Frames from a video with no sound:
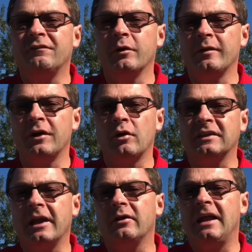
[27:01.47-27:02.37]
If you're in the
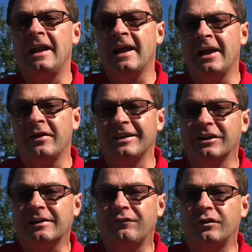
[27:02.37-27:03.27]
North Carolina area
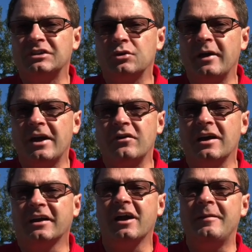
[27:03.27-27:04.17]
looking for a
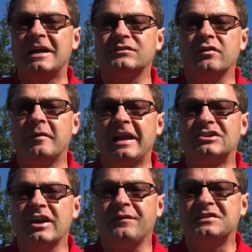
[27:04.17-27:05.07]
Toyota, come ask for me,
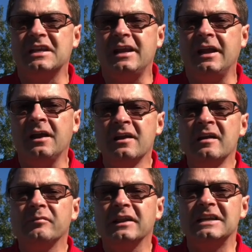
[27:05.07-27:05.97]
Jeff Teague.
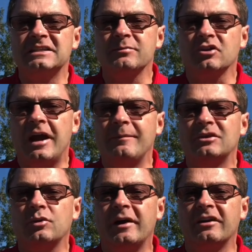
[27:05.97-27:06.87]
Please subscribe
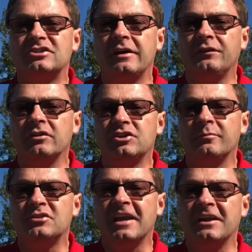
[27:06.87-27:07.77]
to Toyota Jeff
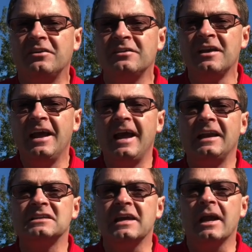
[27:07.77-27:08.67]
YouTube channel.
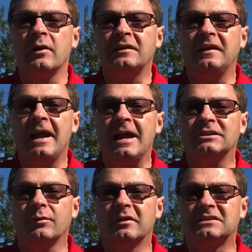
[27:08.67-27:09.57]
And as Eric the
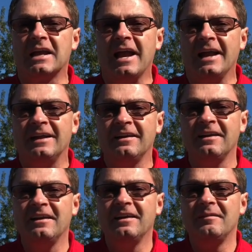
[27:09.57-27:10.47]
actor would say,
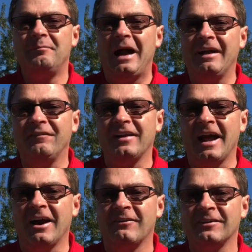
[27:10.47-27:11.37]
bye for
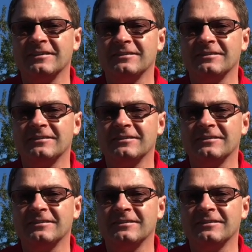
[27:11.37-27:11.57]
now.